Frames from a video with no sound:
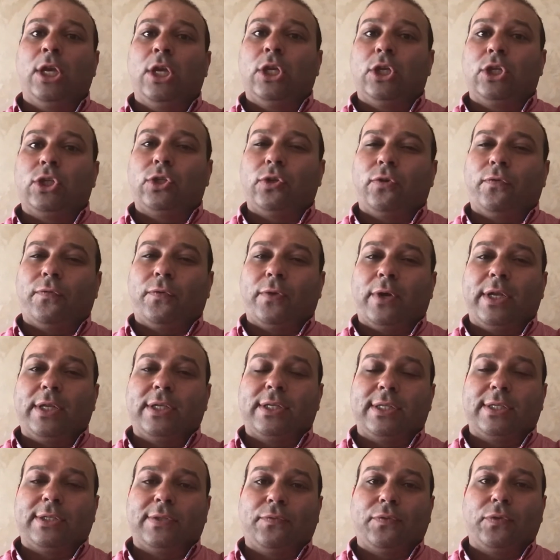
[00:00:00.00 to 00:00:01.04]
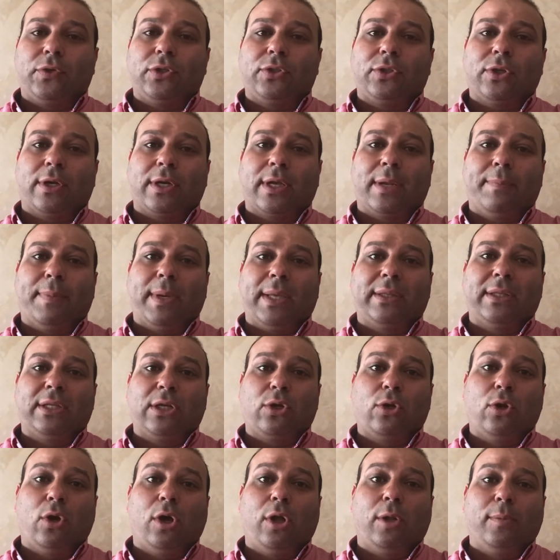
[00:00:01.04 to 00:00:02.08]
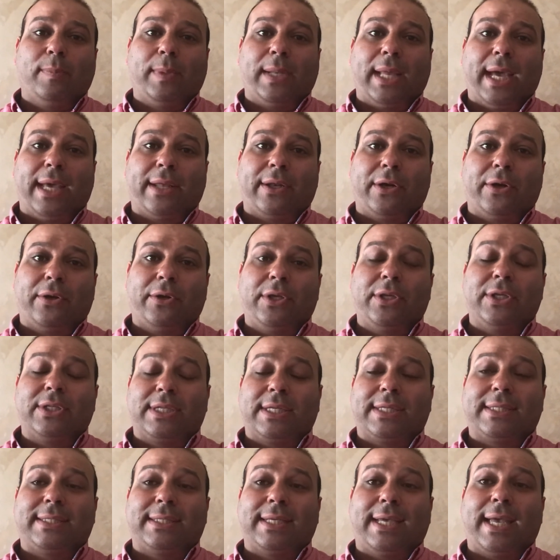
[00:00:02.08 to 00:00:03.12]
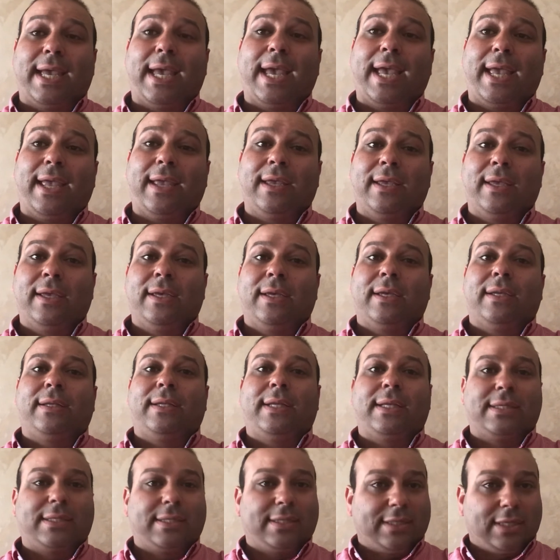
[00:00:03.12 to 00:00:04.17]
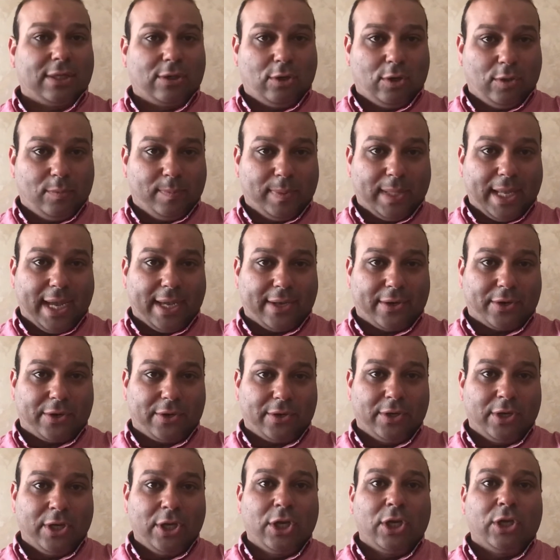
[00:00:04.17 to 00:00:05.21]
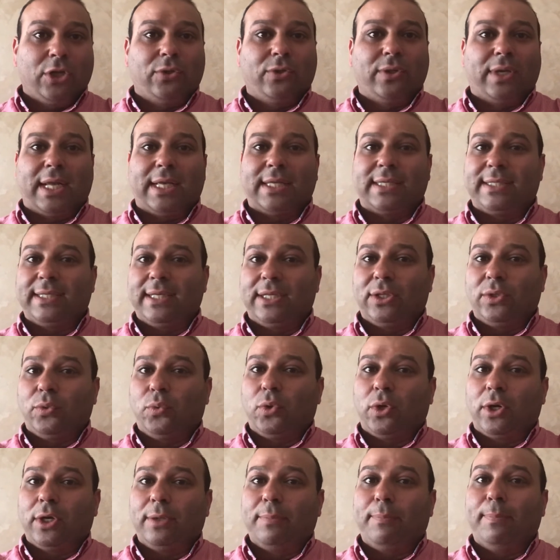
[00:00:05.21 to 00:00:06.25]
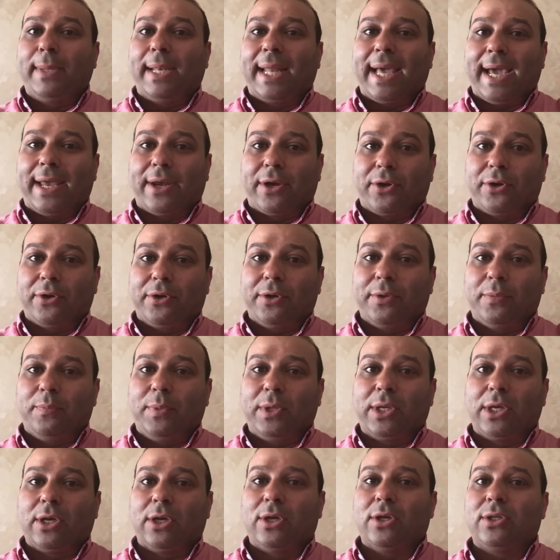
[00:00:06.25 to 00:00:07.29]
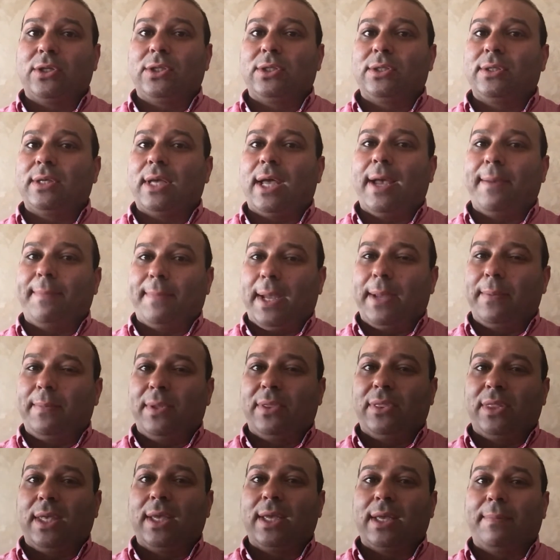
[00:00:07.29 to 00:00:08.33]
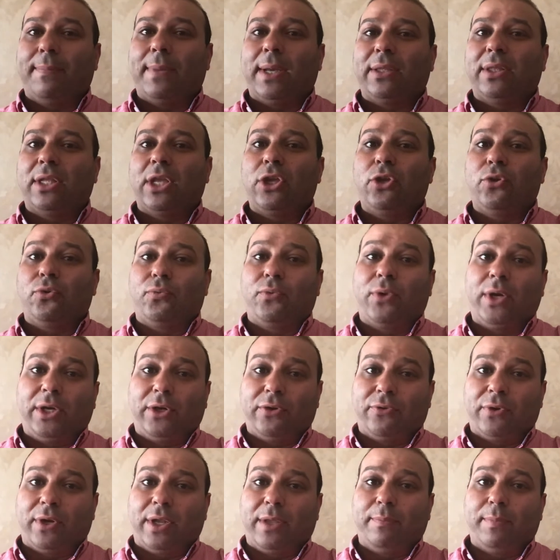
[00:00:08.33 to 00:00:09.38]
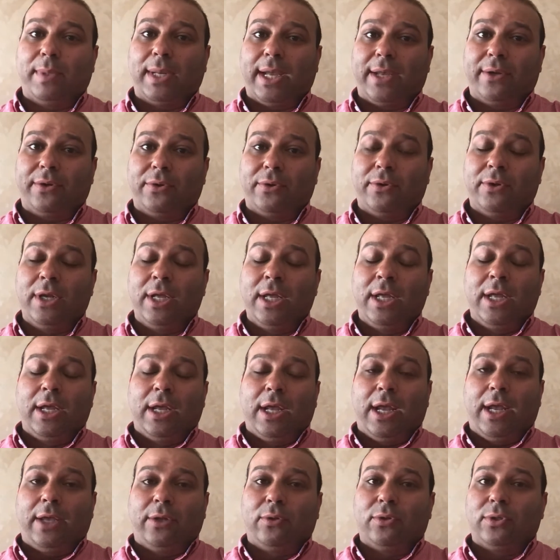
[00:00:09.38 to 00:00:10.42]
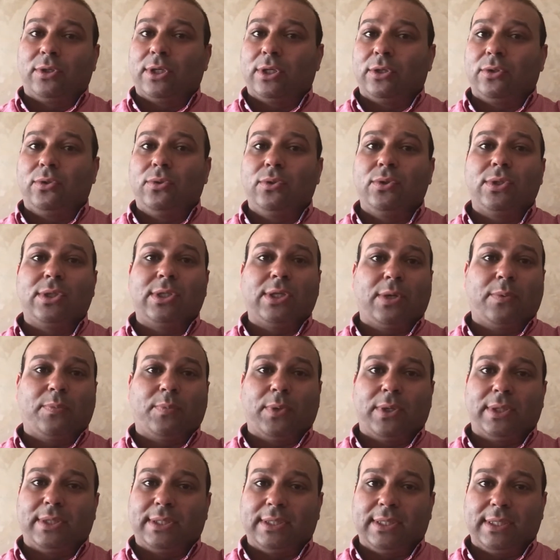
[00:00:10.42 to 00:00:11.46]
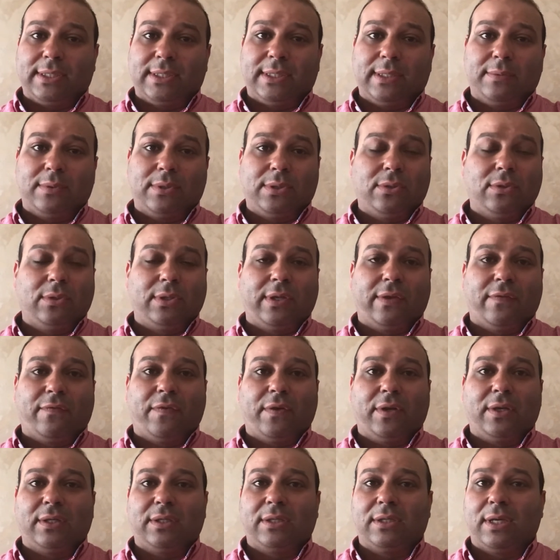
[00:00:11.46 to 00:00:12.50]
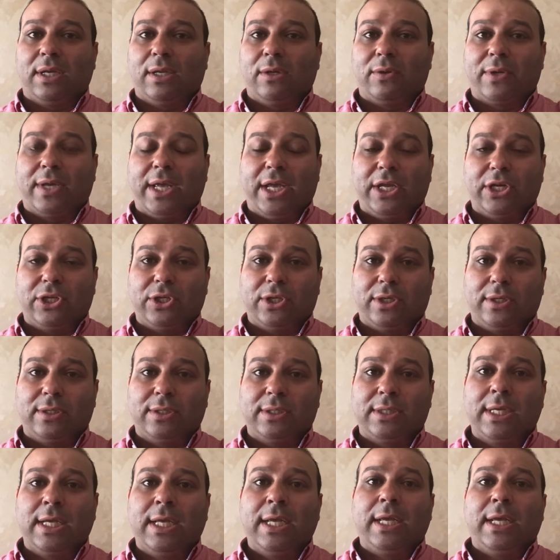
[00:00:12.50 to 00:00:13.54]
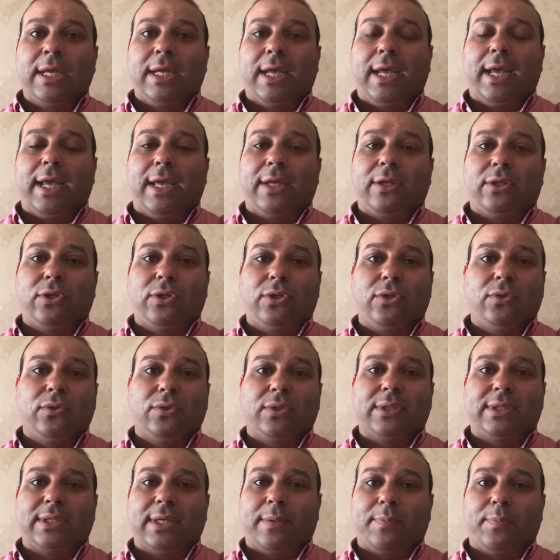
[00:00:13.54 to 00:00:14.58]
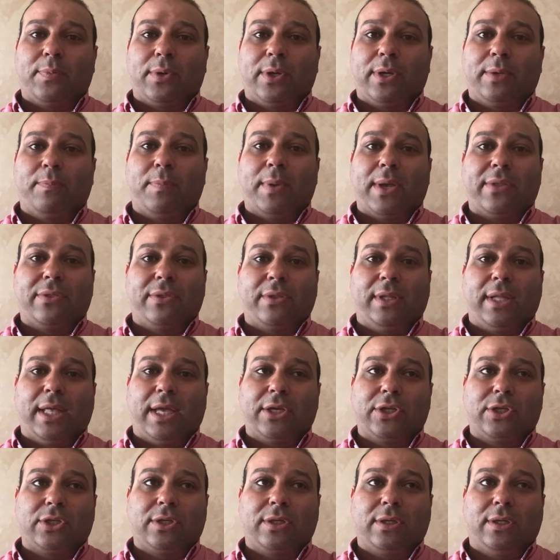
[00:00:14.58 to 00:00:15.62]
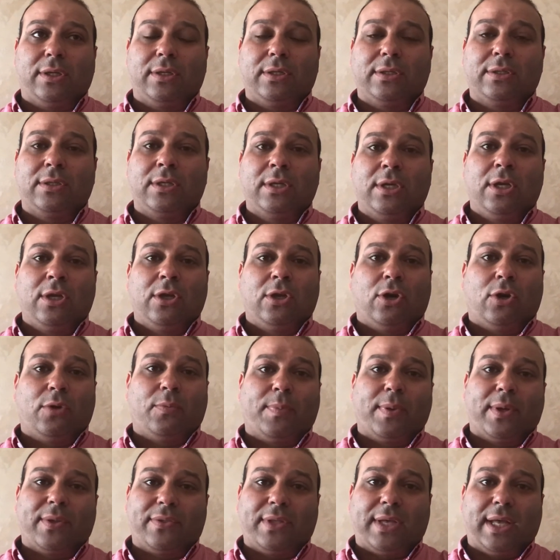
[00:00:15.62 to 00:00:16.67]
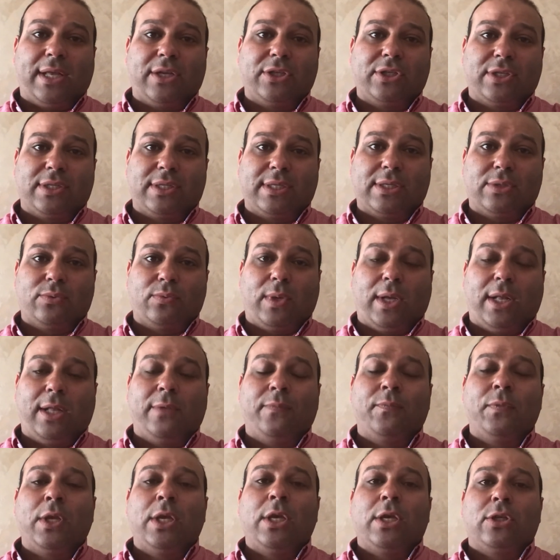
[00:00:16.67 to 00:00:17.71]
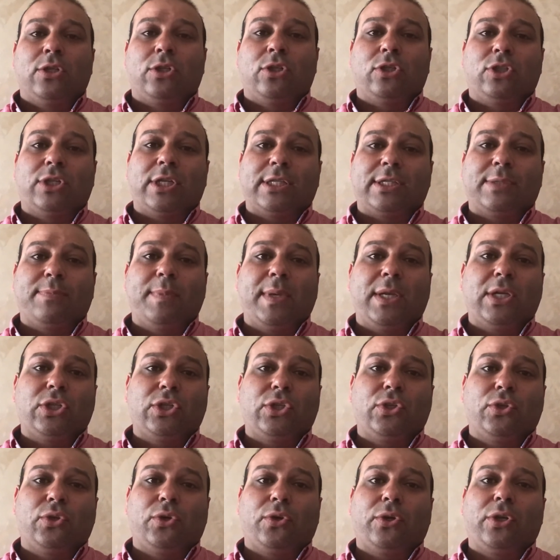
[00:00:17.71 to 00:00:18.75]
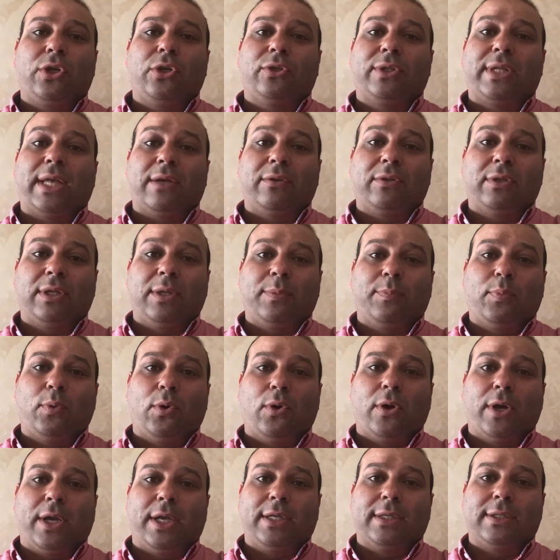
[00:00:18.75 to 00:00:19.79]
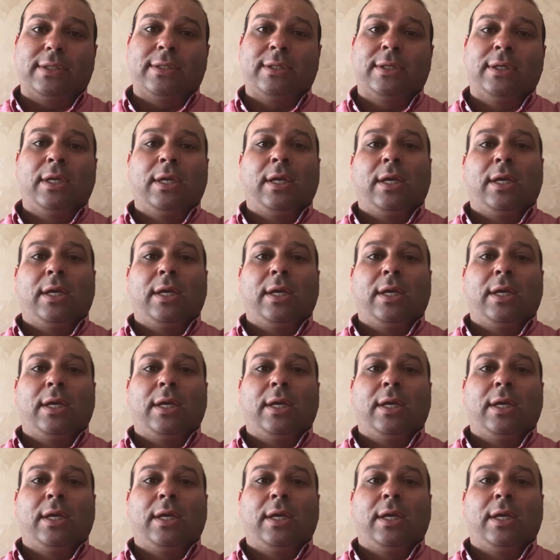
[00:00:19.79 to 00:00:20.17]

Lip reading: So, for instance, if we're talking about the gallbladder, you just say, hey, this is the gallbladder. Do not say the word bladder, because I might be thinking about the urinary bladder. And those are 2 separate systems, 2 different locations, and 2 separate pathologicals or pathologies as well. So just make sure you're down to the point.